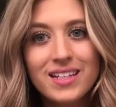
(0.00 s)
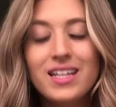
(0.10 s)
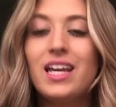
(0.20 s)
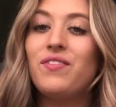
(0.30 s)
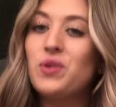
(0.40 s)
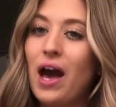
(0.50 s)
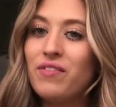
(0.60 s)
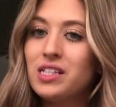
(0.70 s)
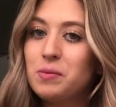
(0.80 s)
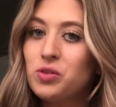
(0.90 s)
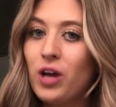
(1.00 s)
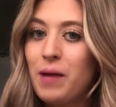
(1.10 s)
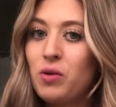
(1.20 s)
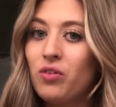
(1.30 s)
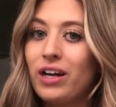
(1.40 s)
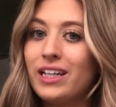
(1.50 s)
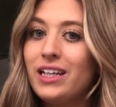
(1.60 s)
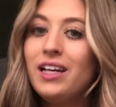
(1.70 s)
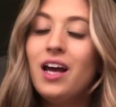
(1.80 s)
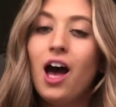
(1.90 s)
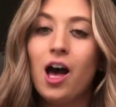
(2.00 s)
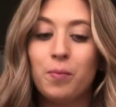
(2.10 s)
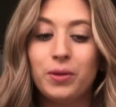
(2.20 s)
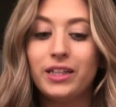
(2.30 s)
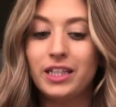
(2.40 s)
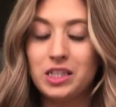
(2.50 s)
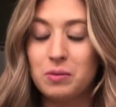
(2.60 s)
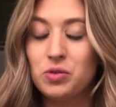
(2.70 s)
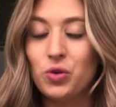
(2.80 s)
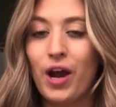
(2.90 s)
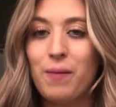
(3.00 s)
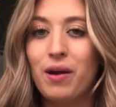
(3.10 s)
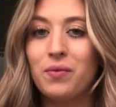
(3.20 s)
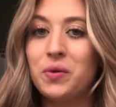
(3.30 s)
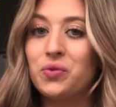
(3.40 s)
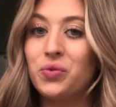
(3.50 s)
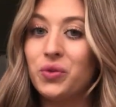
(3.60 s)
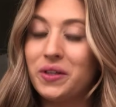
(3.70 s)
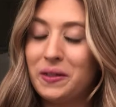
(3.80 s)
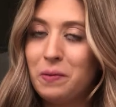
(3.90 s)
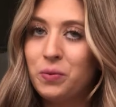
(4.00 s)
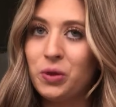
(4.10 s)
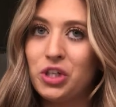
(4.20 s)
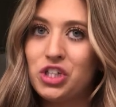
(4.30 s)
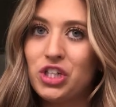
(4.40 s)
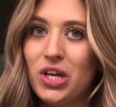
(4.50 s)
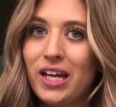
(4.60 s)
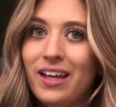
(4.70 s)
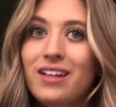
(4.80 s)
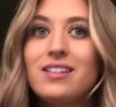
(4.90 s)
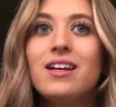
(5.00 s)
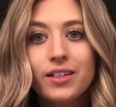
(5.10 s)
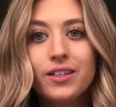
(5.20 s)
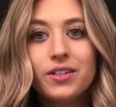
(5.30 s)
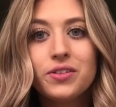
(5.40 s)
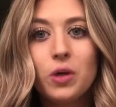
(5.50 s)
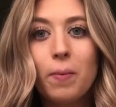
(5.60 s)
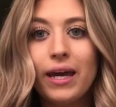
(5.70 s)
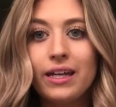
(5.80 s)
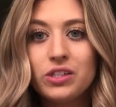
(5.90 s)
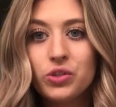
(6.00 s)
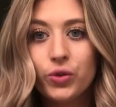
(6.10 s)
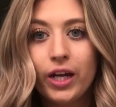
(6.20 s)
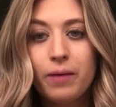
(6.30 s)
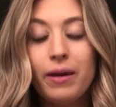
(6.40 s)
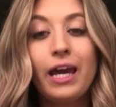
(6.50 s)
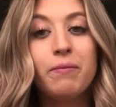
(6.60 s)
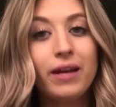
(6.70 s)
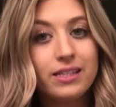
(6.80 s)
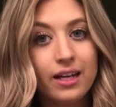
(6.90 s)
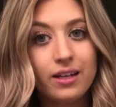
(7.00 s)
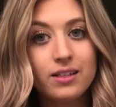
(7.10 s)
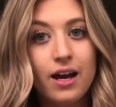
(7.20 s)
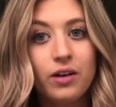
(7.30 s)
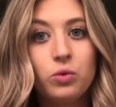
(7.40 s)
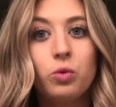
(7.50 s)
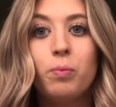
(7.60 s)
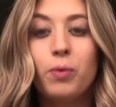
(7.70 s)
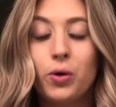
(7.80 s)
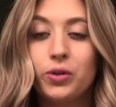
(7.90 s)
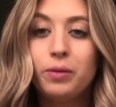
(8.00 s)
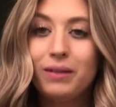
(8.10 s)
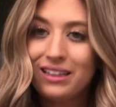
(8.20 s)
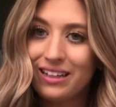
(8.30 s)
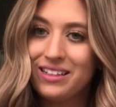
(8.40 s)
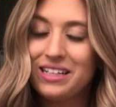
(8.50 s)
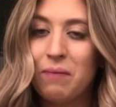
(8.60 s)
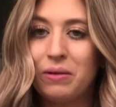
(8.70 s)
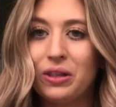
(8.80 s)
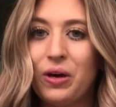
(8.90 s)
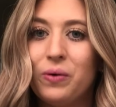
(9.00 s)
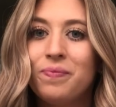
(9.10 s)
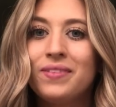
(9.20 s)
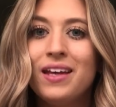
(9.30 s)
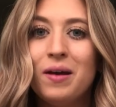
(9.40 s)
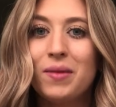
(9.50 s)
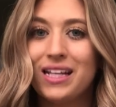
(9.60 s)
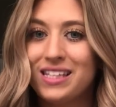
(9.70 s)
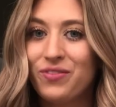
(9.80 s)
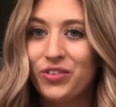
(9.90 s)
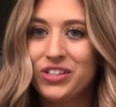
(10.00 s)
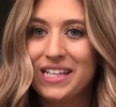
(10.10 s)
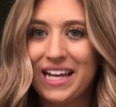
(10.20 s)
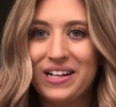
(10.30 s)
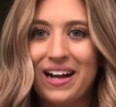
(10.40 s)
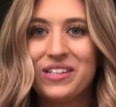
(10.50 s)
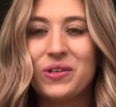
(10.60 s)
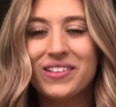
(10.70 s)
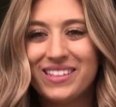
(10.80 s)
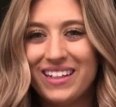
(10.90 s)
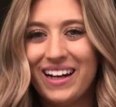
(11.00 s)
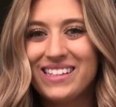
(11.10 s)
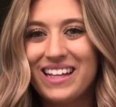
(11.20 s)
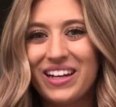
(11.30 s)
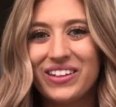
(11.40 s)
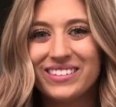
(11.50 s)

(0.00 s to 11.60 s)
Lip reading: If you haven't subscribed already, please subscribe. I would really appreciate it. So my Instagram and my TikTok will both be linked down below. That's it for today, guys, so I'll see you guys later.